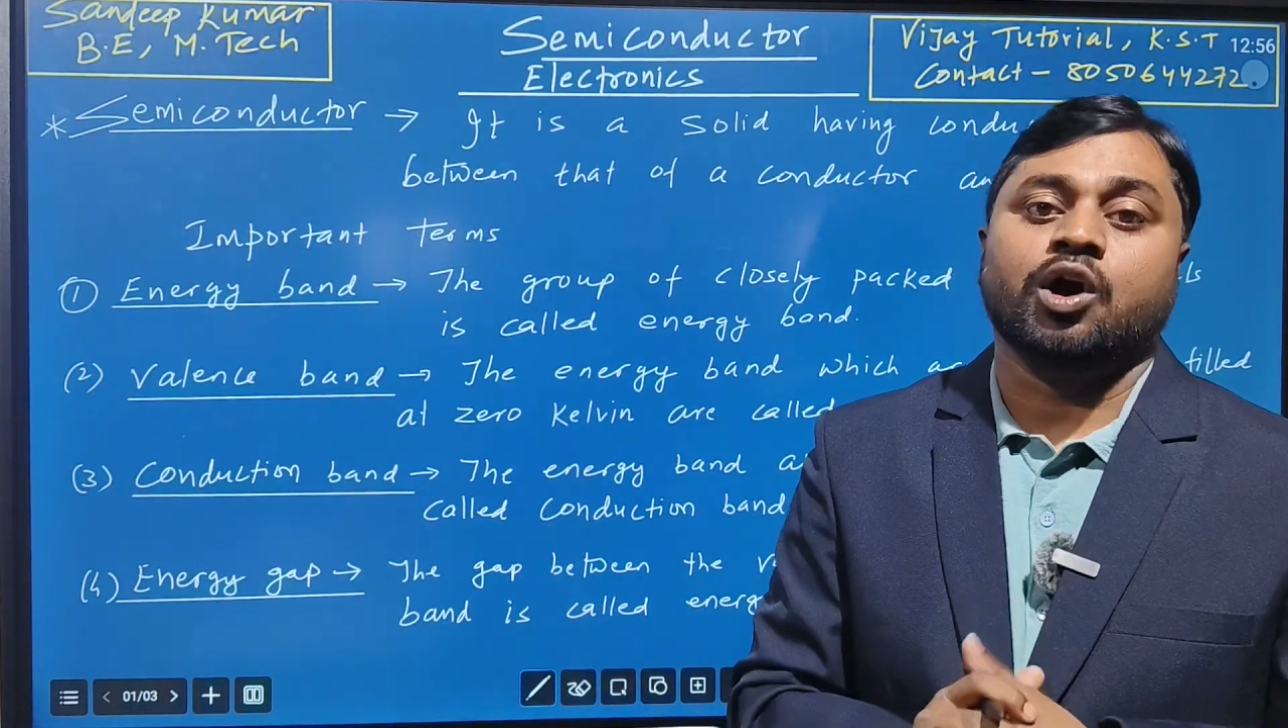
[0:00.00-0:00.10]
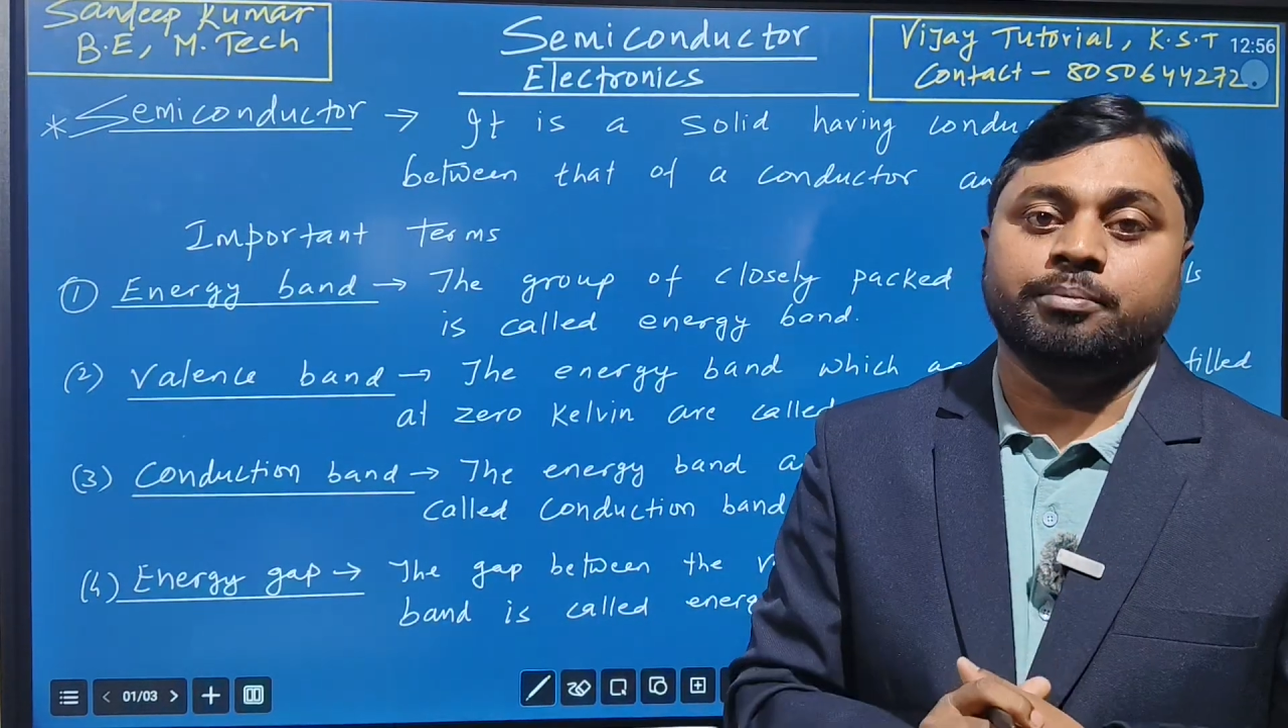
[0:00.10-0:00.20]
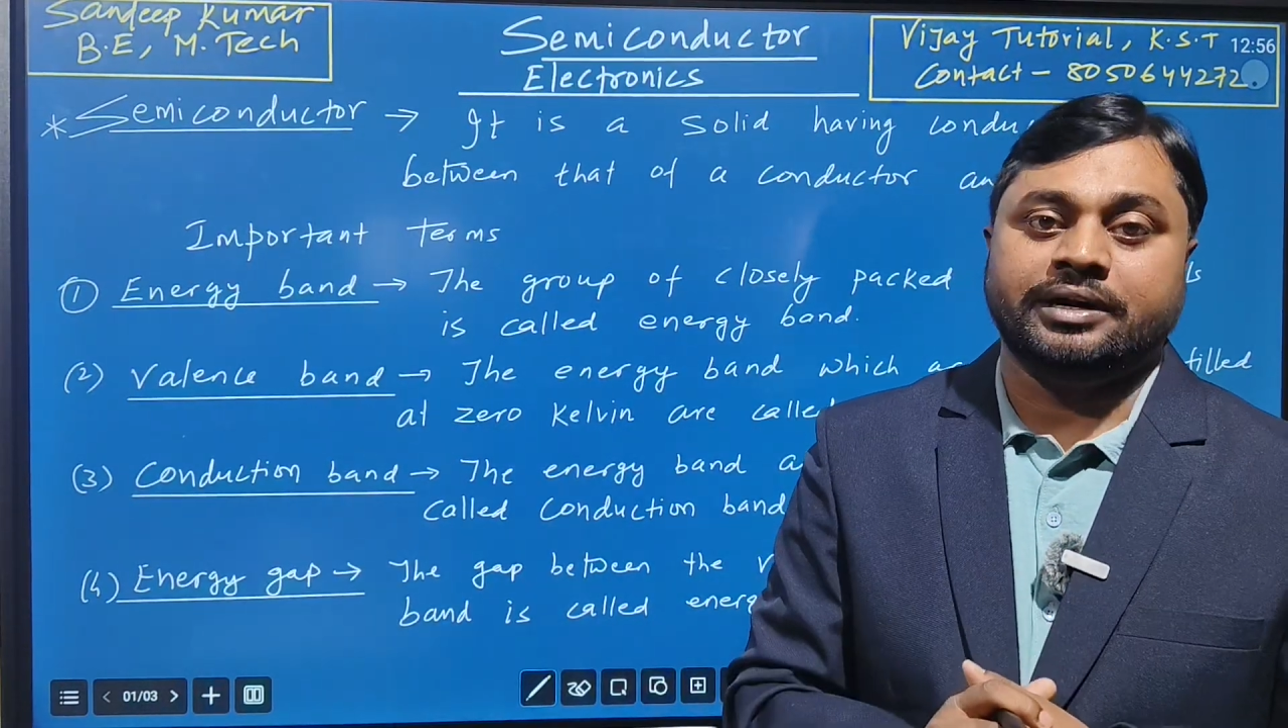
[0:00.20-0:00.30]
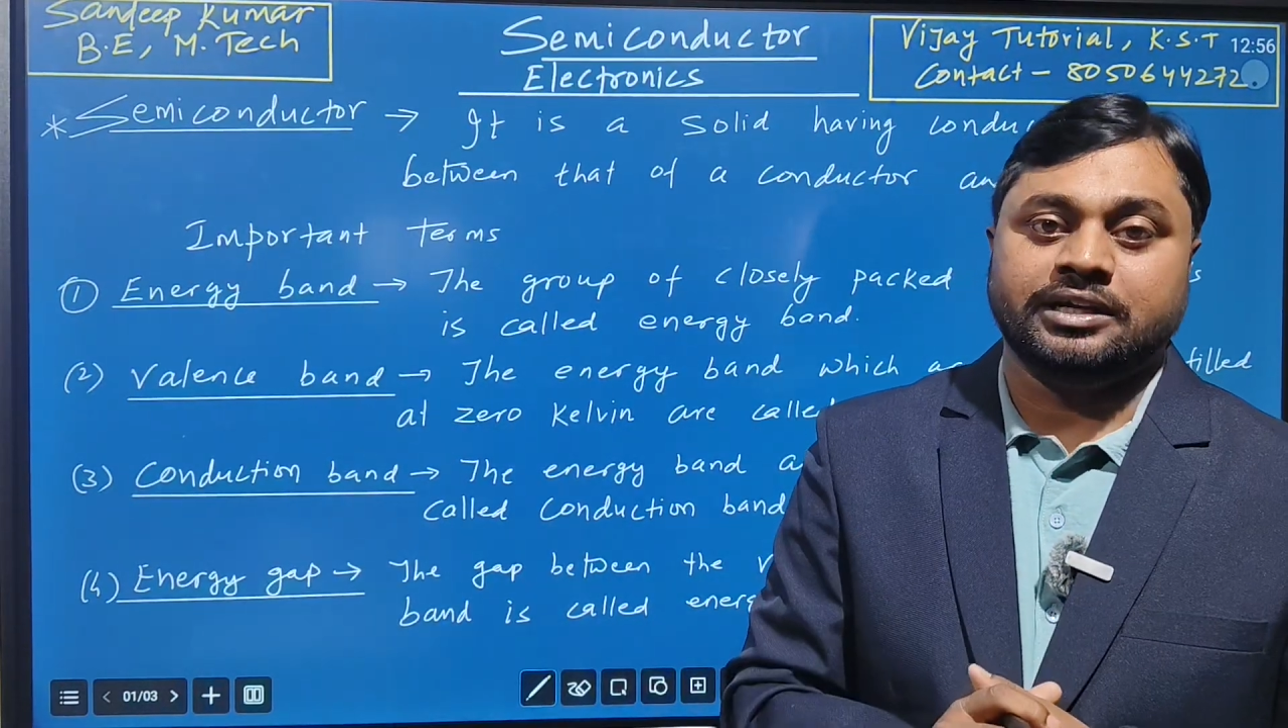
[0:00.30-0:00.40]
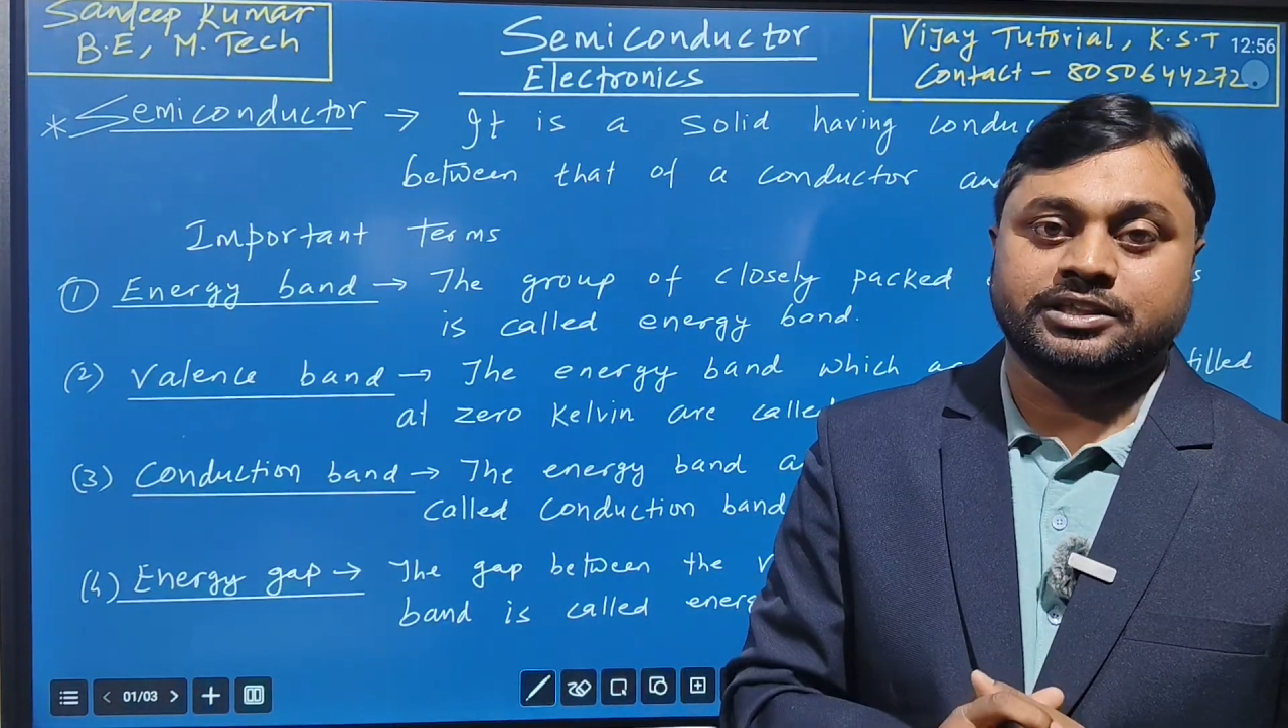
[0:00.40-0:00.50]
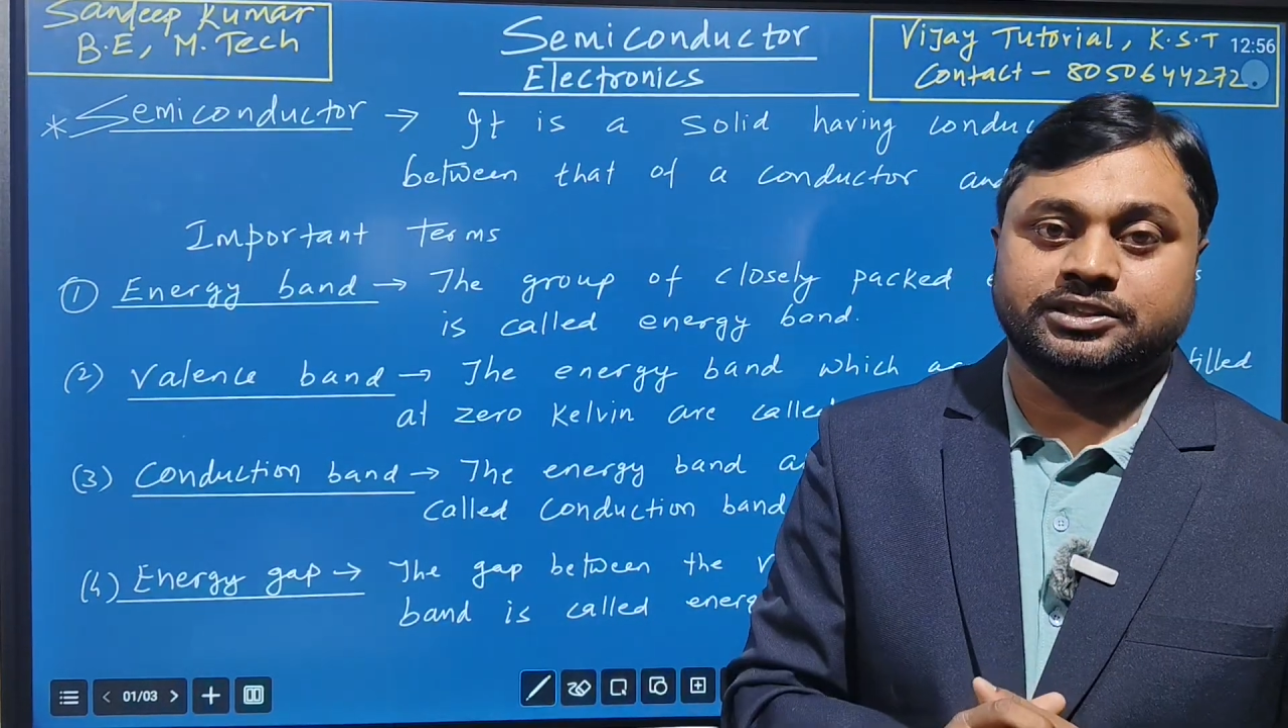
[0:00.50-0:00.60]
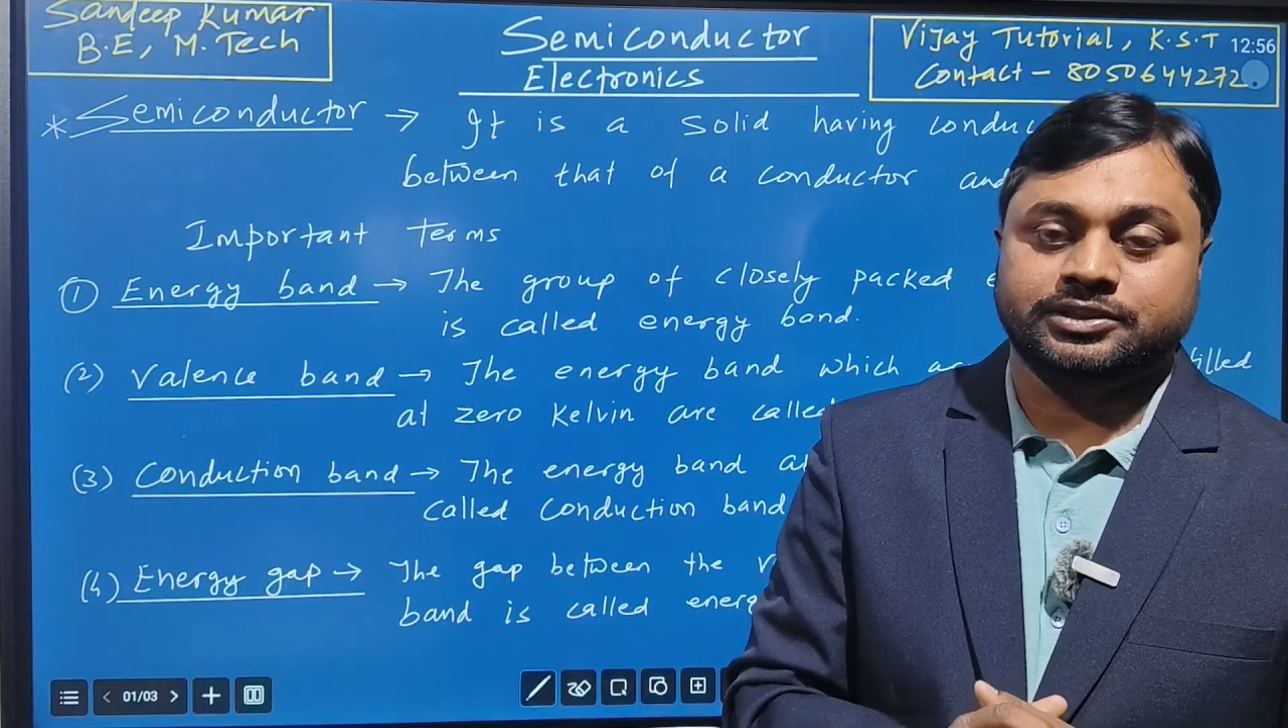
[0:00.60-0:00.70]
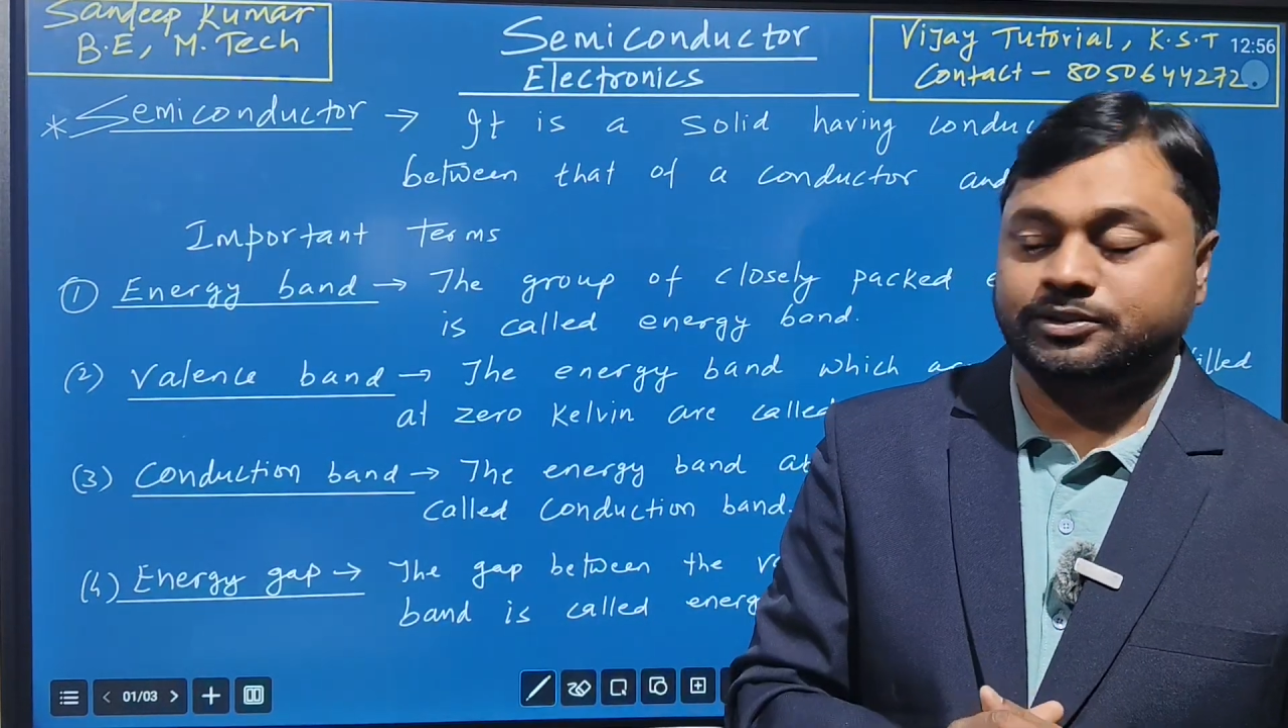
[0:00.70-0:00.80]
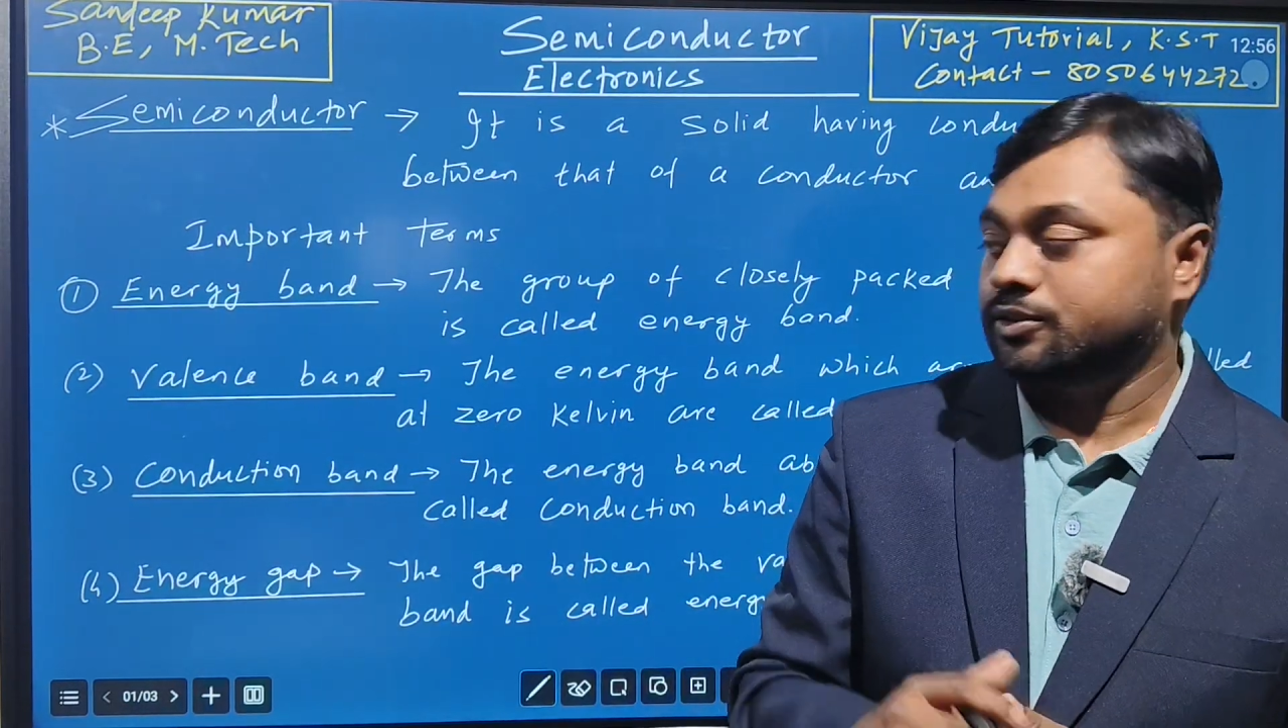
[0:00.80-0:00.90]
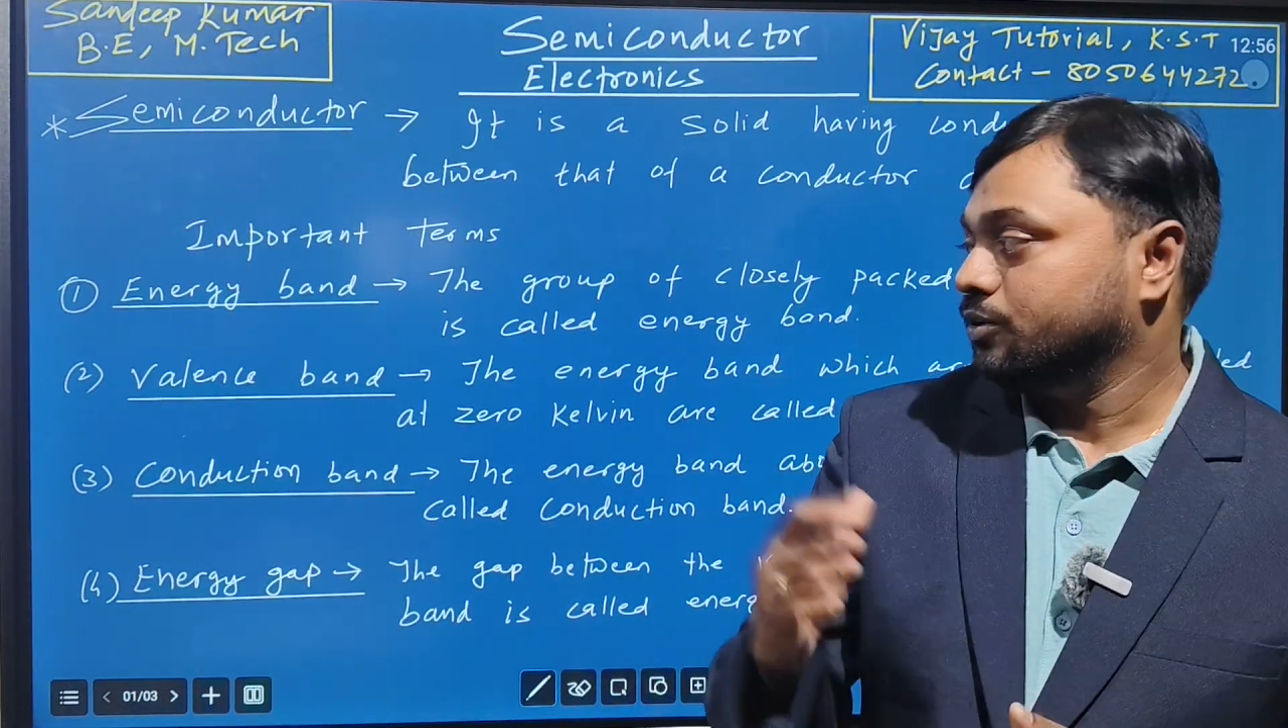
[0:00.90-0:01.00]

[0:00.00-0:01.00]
non-metals.